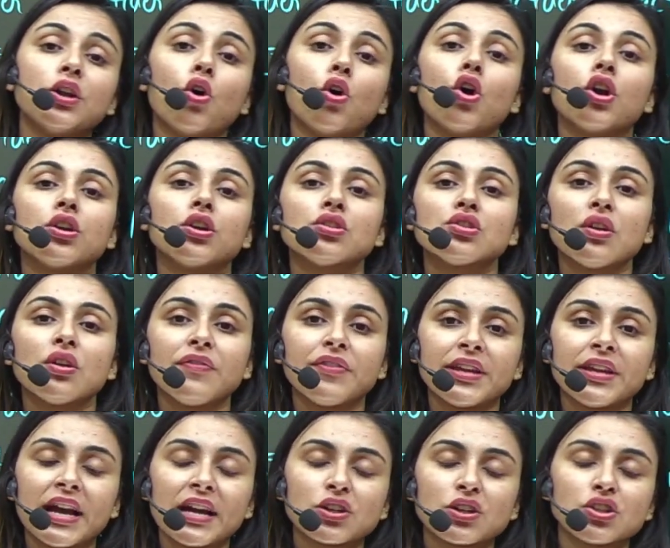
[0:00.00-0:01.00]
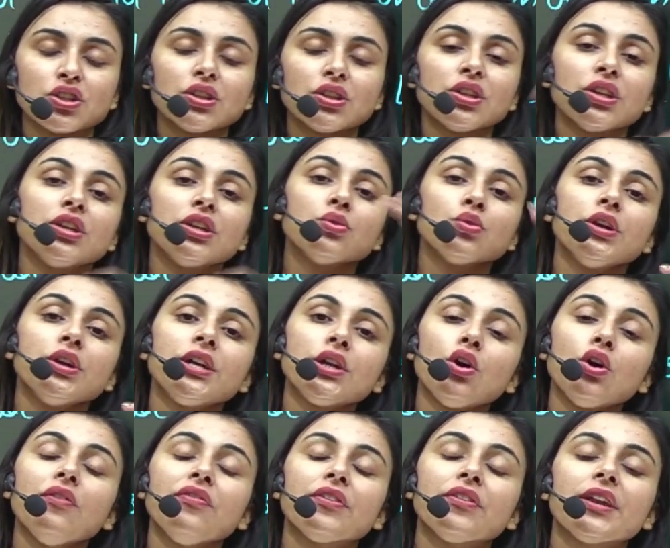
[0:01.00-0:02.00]
orders of reaction the unit
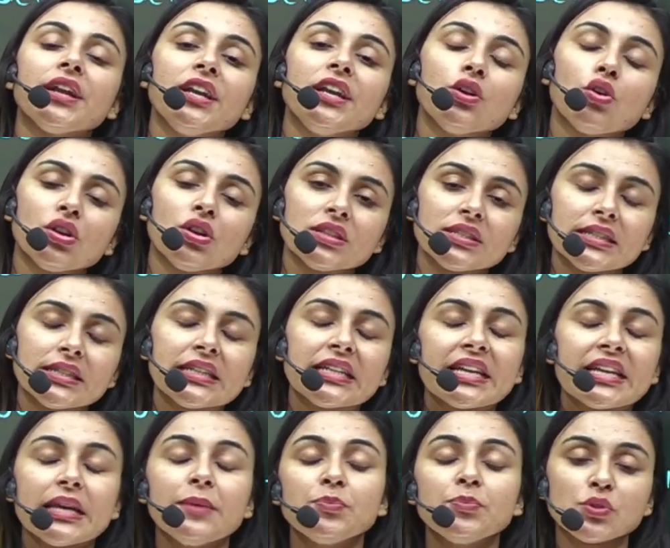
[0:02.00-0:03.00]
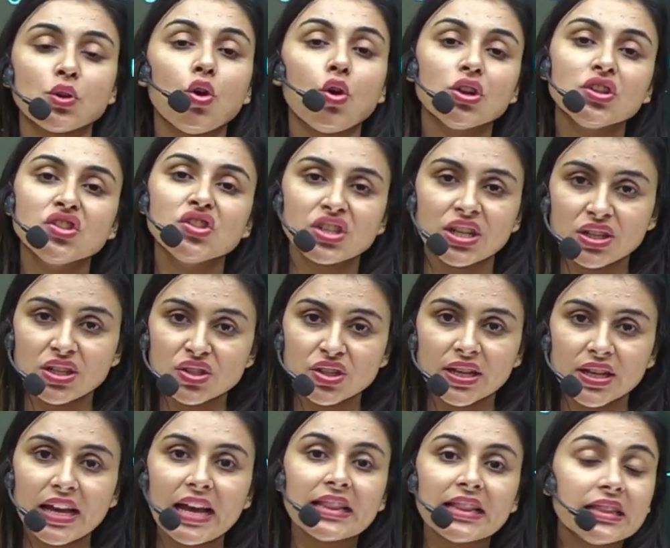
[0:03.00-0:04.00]
of rate constant keeps on changing,
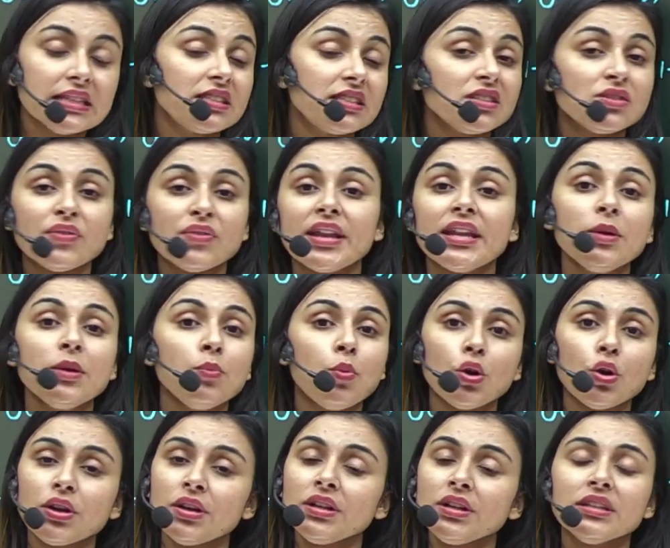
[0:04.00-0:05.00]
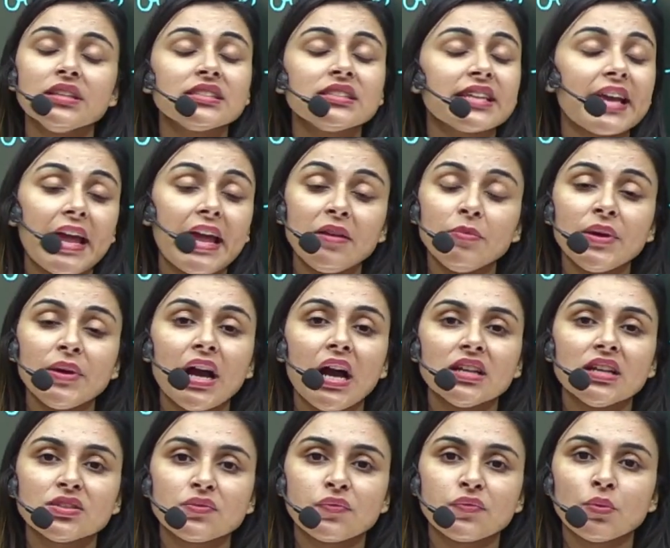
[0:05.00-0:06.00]
and this is very important. This can be
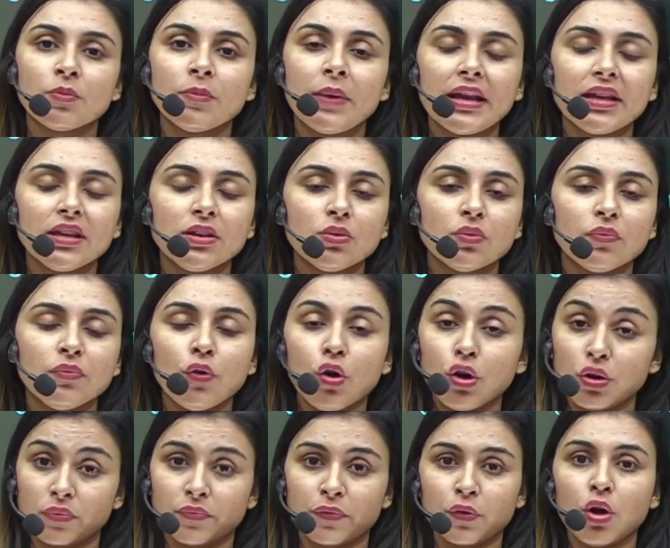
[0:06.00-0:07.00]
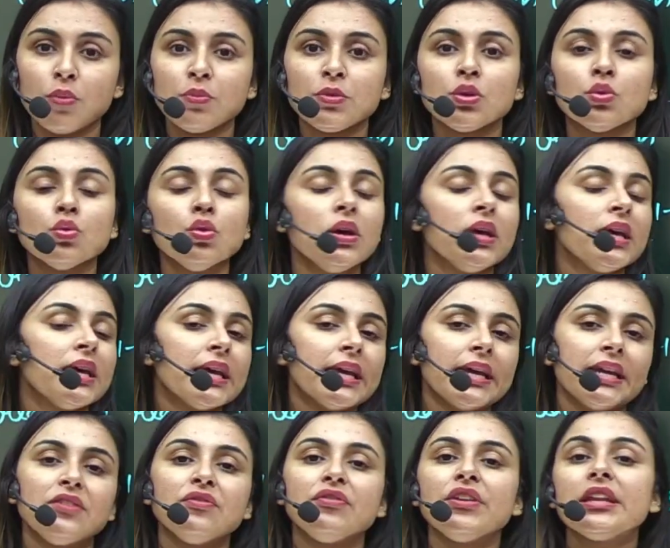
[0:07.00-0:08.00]
asked from by you, for, from you
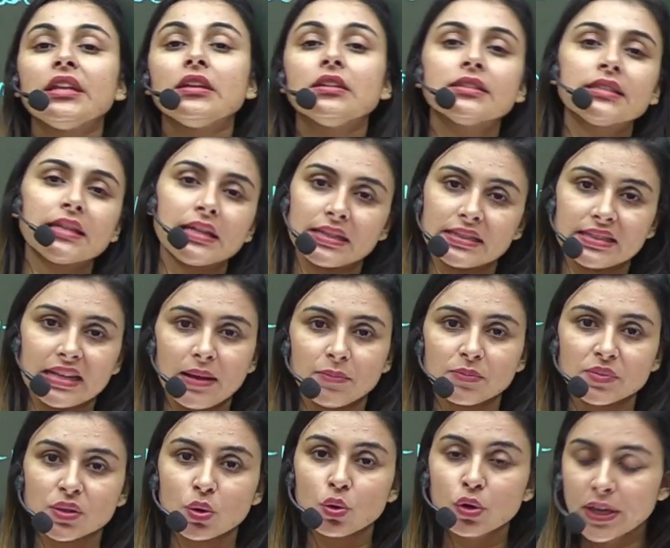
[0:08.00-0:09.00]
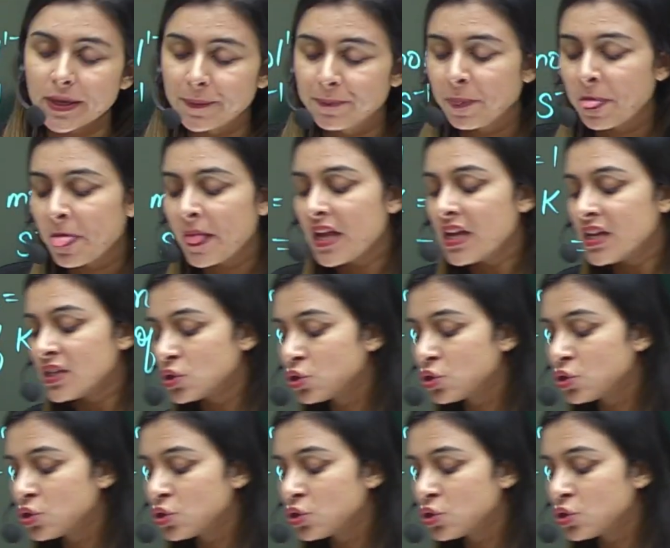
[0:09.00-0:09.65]
in various exams. Okay, so